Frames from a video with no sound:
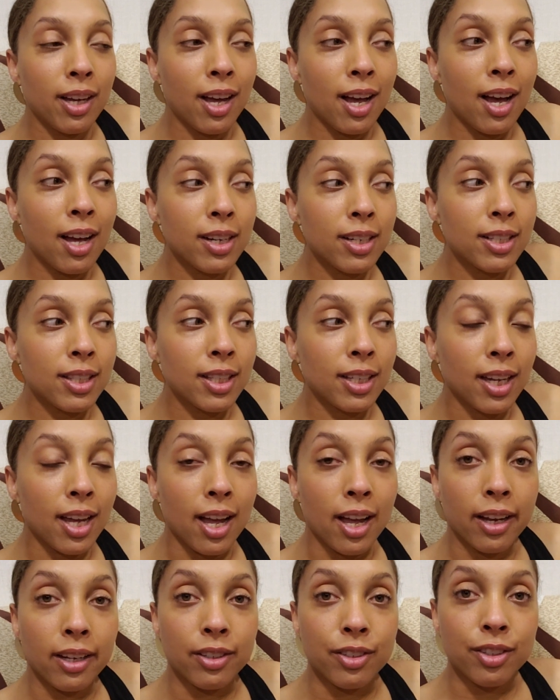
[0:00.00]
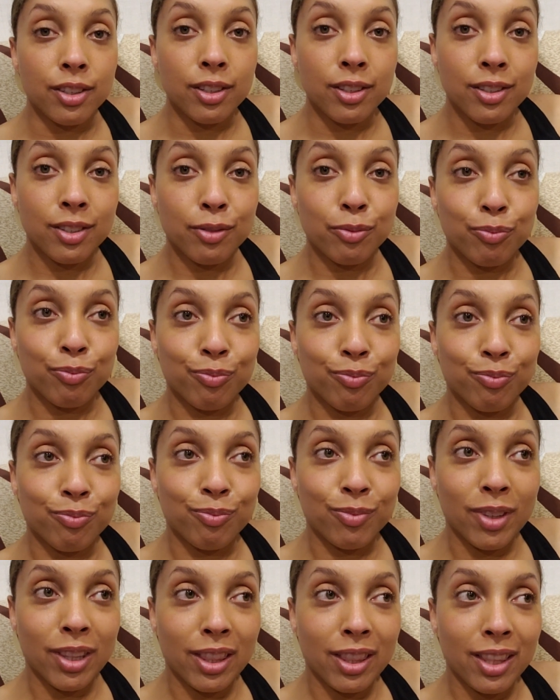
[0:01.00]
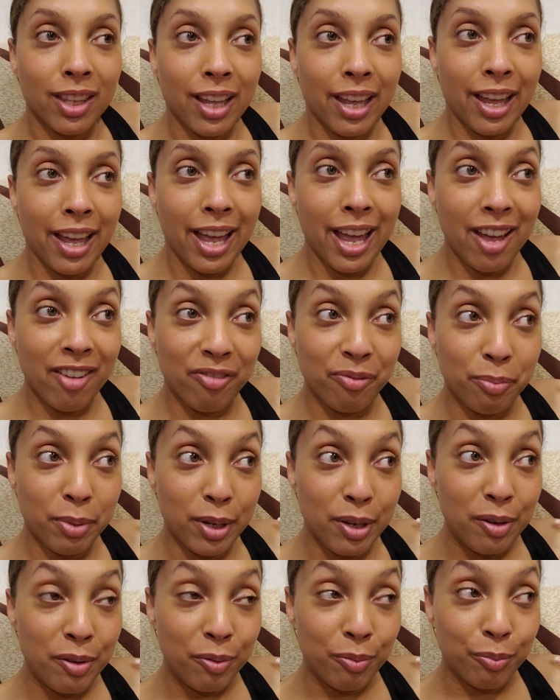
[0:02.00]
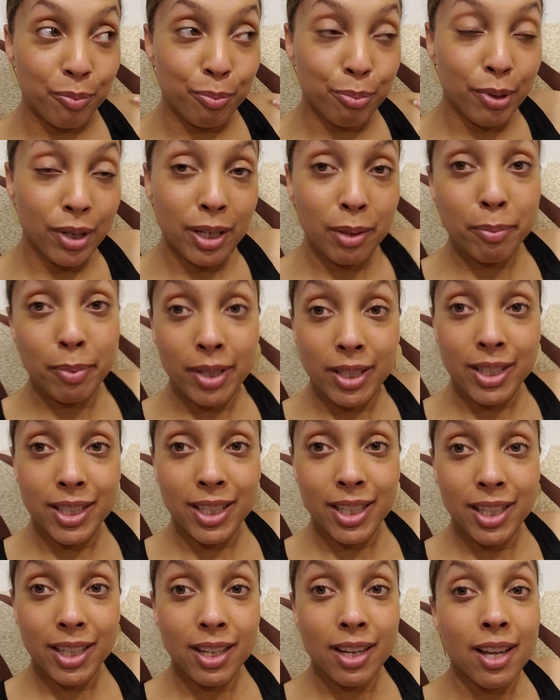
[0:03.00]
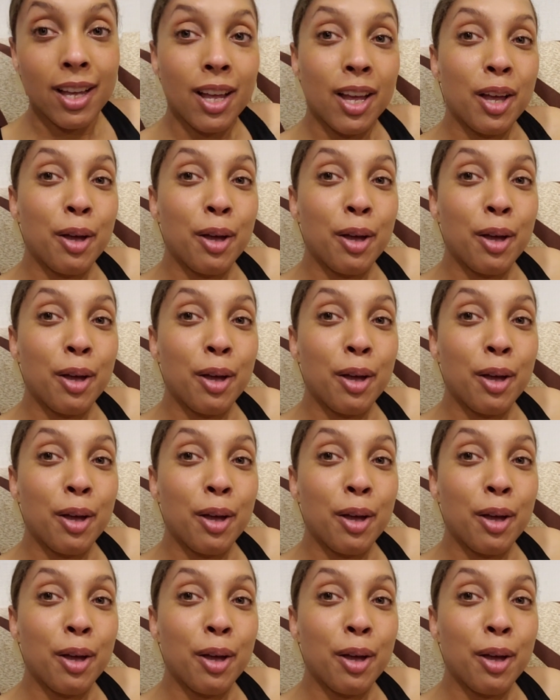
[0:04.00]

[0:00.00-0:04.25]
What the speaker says: Honestly, I just have been pretty busy,